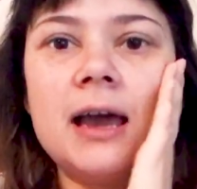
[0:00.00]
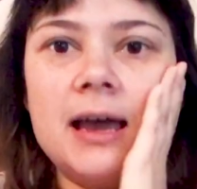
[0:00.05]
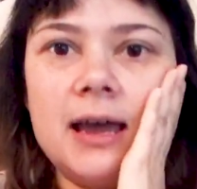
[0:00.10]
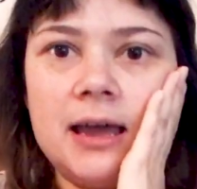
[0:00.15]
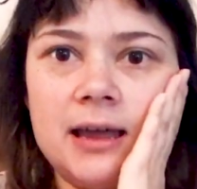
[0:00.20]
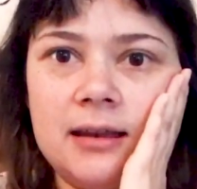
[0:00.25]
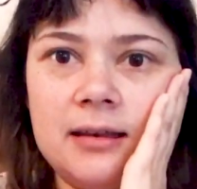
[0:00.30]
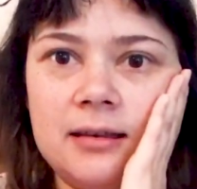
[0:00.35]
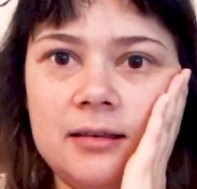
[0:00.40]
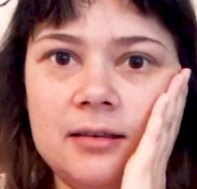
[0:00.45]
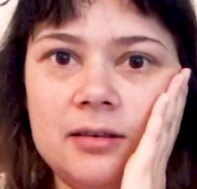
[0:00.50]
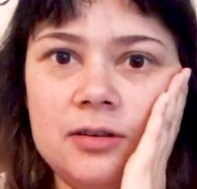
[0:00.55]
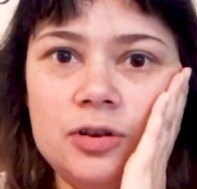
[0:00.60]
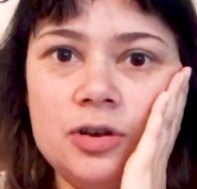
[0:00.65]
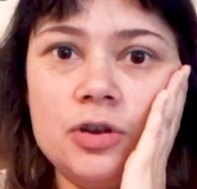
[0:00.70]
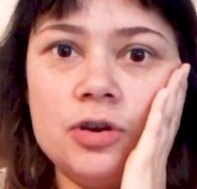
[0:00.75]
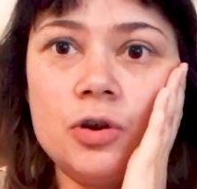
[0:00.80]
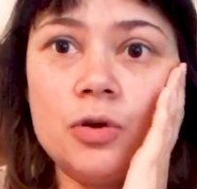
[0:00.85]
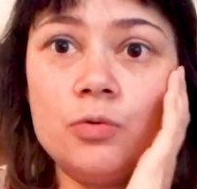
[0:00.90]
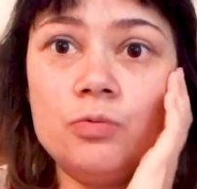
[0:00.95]
and
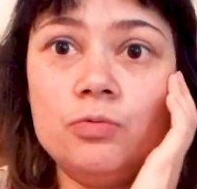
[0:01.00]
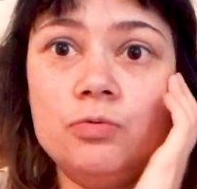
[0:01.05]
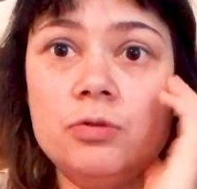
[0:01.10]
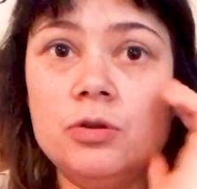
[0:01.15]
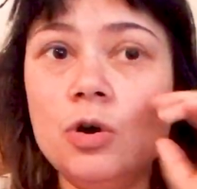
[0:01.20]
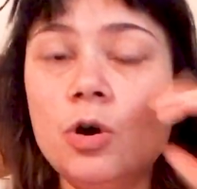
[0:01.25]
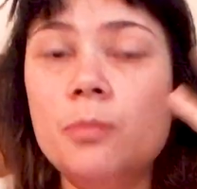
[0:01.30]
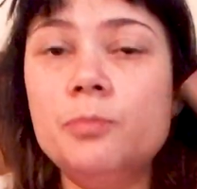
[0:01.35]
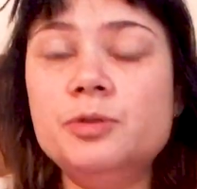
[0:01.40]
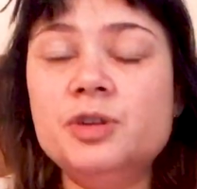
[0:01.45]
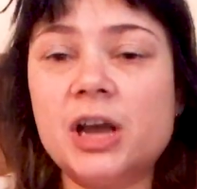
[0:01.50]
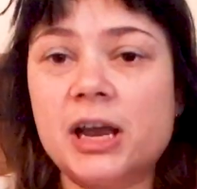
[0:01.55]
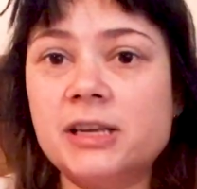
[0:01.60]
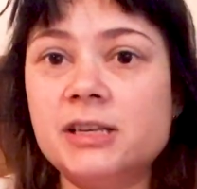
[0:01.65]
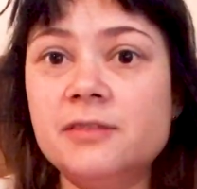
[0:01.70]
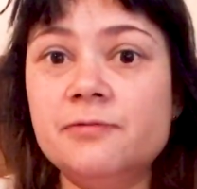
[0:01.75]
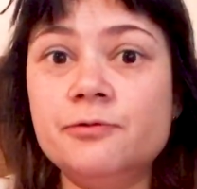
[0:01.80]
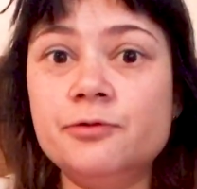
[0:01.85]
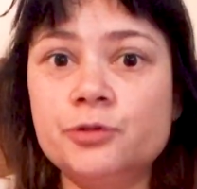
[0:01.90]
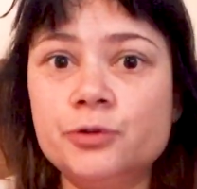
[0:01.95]
you know the
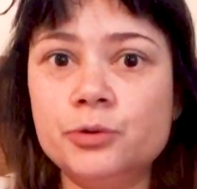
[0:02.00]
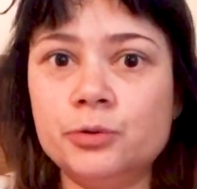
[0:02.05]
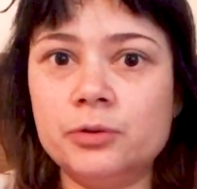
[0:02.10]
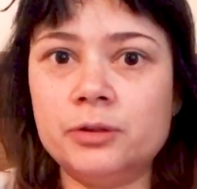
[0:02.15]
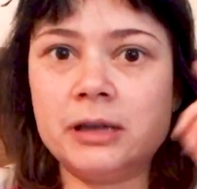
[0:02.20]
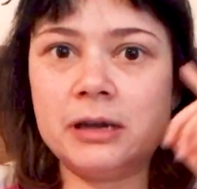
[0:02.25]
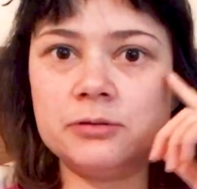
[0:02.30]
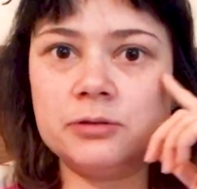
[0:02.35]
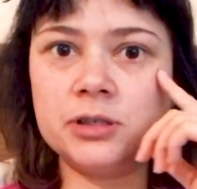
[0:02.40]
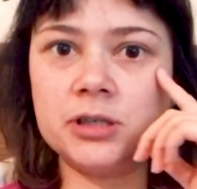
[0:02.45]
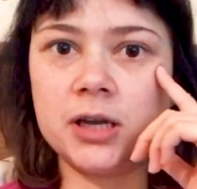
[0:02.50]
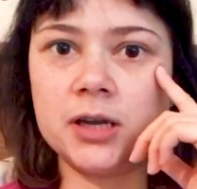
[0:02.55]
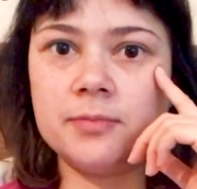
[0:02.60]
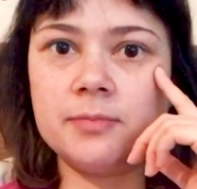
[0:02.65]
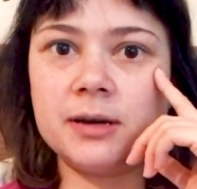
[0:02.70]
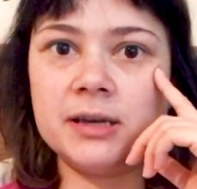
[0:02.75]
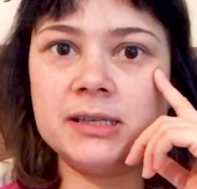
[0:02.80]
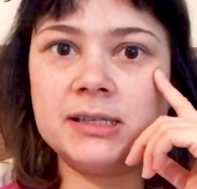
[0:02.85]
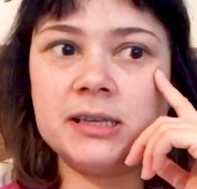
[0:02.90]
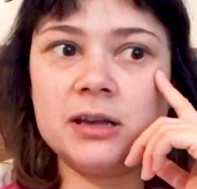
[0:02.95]
objective truth outside
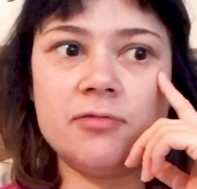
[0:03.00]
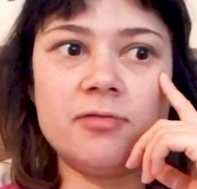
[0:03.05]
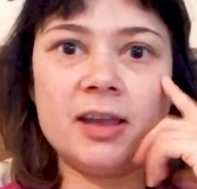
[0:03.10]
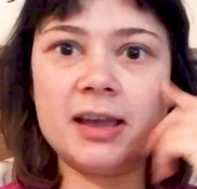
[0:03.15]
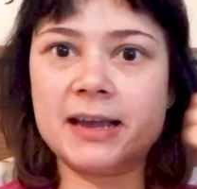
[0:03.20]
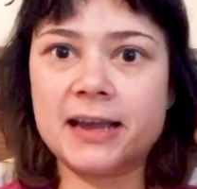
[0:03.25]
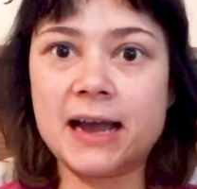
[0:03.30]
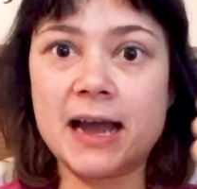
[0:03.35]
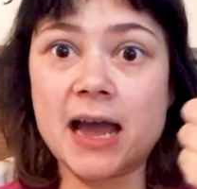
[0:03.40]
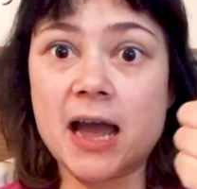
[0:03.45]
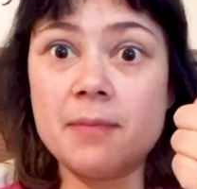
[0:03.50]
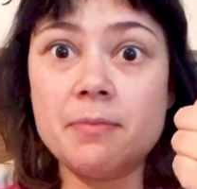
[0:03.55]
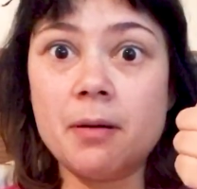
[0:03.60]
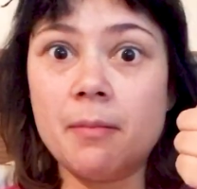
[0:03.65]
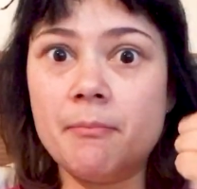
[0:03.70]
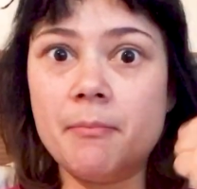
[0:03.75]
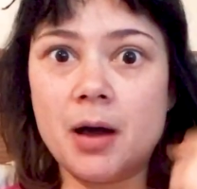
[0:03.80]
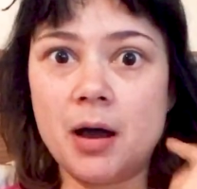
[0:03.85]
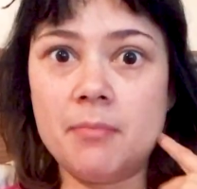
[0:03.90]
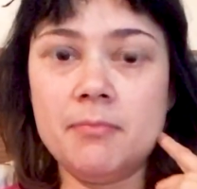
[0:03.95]
myself like I am a
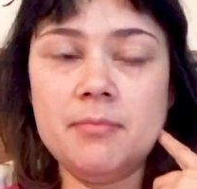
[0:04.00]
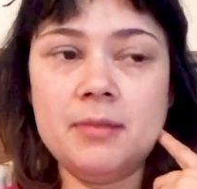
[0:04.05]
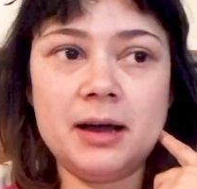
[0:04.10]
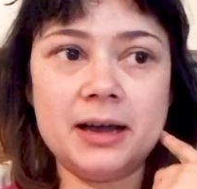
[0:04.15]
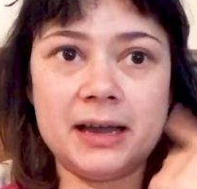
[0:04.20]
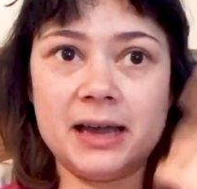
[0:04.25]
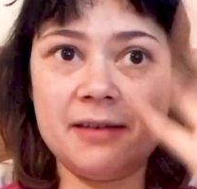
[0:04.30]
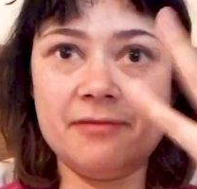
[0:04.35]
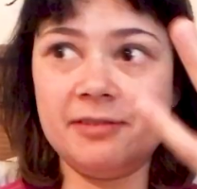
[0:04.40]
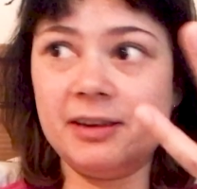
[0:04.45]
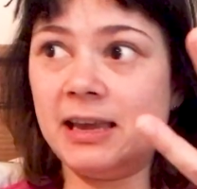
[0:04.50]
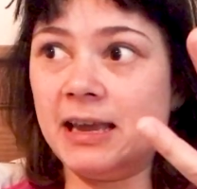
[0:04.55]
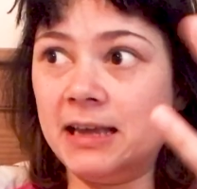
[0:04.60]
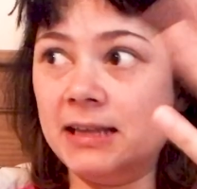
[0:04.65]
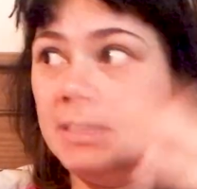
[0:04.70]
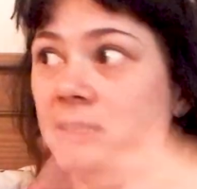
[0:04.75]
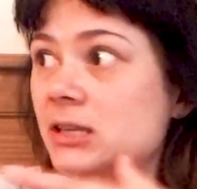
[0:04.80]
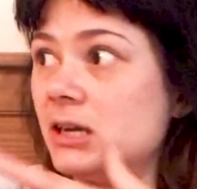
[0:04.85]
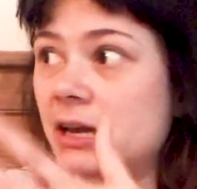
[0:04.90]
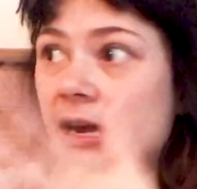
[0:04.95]
mum I have
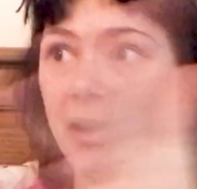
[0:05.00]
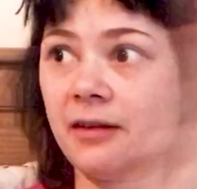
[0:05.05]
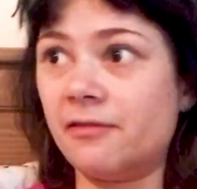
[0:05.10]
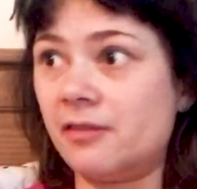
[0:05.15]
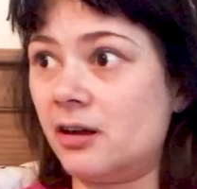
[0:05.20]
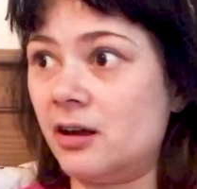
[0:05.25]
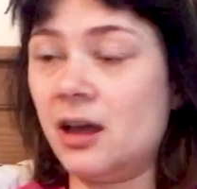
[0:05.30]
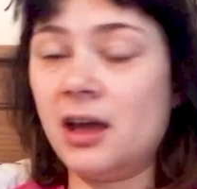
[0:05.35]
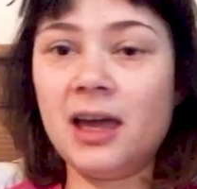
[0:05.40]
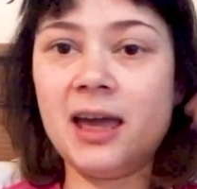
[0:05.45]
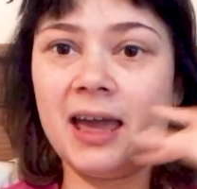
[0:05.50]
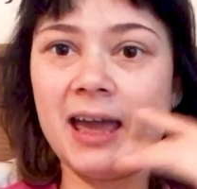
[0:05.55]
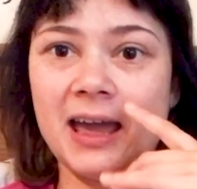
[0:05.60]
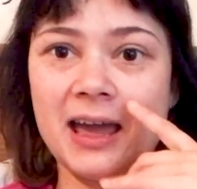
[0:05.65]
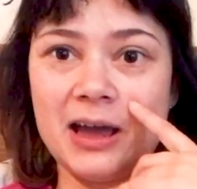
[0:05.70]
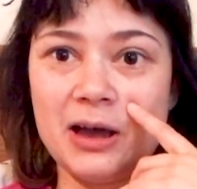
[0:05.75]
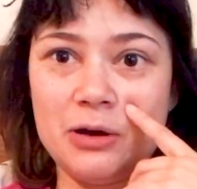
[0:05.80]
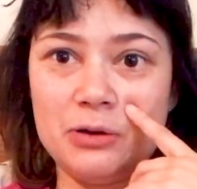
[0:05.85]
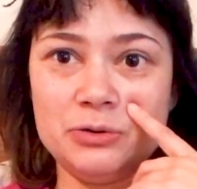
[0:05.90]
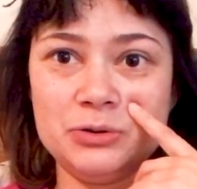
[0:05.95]
kids I have a
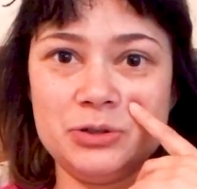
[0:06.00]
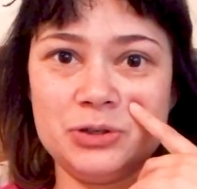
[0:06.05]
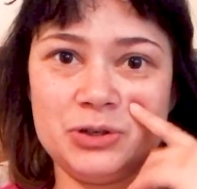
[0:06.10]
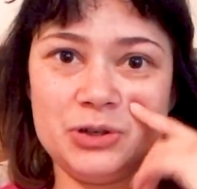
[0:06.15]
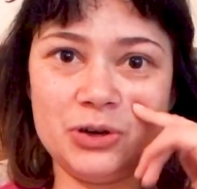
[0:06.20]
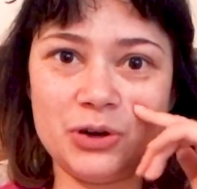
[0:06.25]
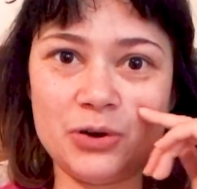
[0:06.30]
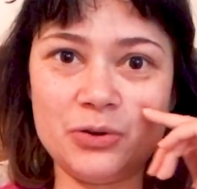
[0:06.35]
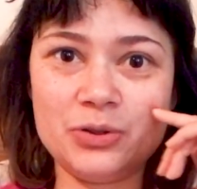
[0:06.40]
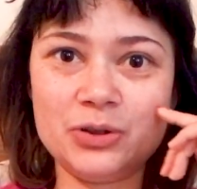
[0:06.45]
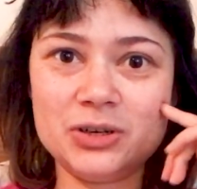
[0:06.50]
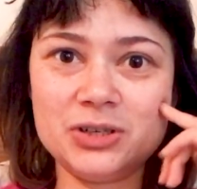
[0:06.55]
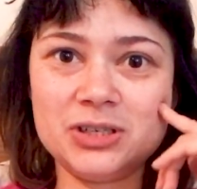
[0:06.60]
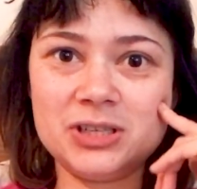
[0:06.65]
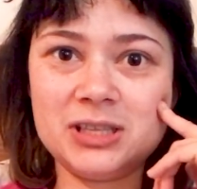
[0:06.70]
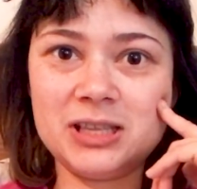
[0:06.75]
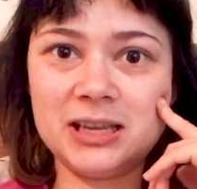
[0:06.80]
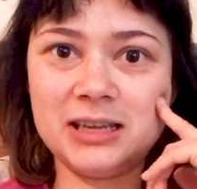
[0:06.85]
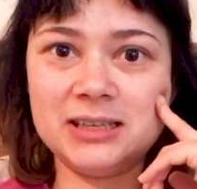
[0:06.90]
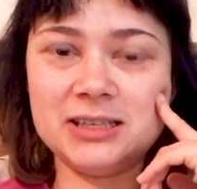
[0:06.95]
house you know there's
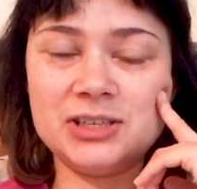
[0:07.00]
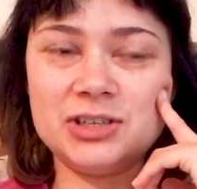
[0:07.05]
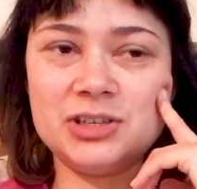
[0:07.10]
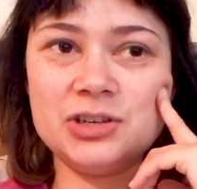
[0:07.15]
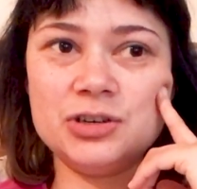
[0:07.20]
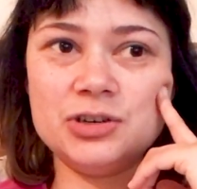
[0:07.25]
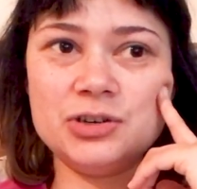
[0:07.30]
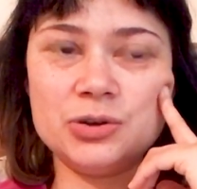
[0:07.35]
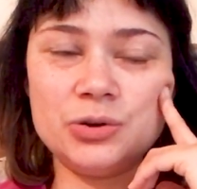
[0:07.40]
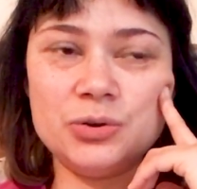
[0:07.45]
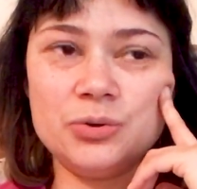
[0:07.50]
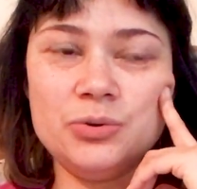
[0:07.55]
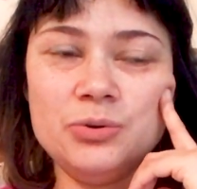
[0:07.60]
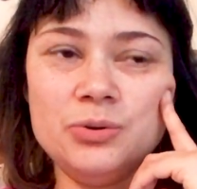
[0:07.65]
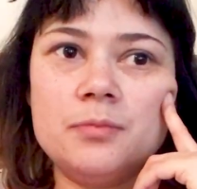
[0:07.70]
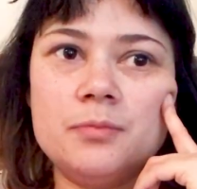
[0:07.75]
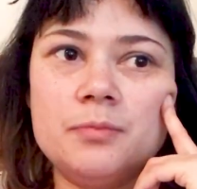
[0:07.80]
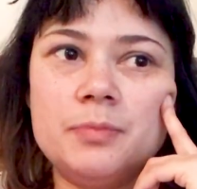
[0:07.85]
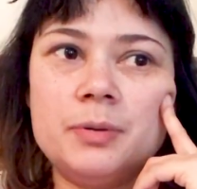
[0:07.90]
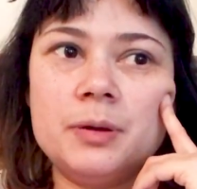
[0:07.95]
things to do
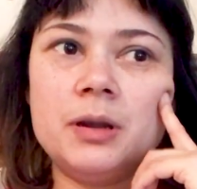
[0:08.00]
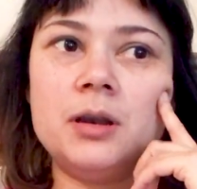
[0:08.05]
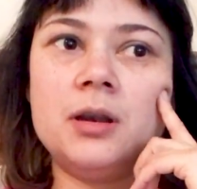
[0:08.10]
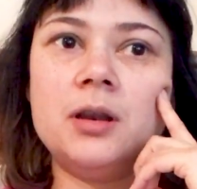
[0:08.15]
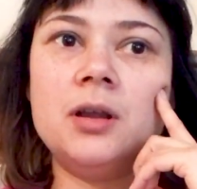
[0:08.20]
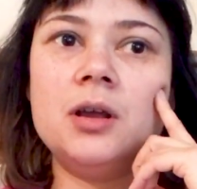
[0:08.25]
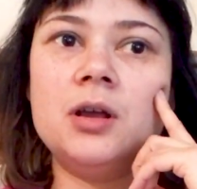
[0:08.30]
but